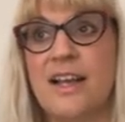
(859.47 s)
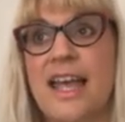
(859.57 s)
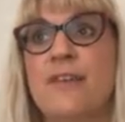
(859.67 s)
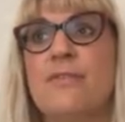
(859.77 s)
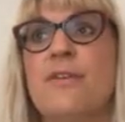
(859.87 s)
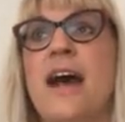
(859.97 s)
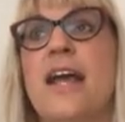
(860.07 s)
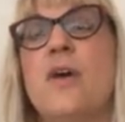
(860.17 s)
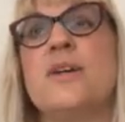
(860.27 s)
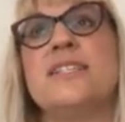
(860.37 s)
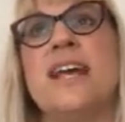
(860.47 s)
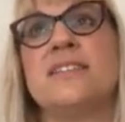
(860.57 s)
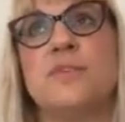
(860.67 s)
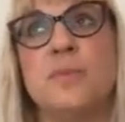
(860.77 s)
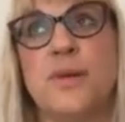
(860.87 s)
if I always say
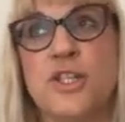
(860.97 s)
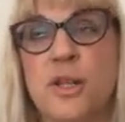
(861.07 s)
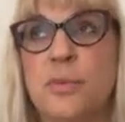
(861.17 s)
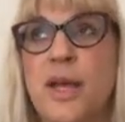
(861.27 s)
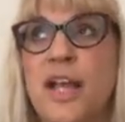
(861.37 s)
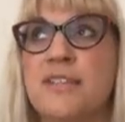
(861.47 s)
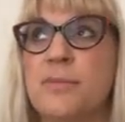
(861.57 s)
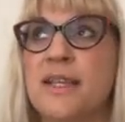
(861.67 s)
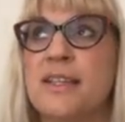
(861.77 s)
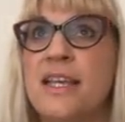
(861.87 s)
as a spiritual person, but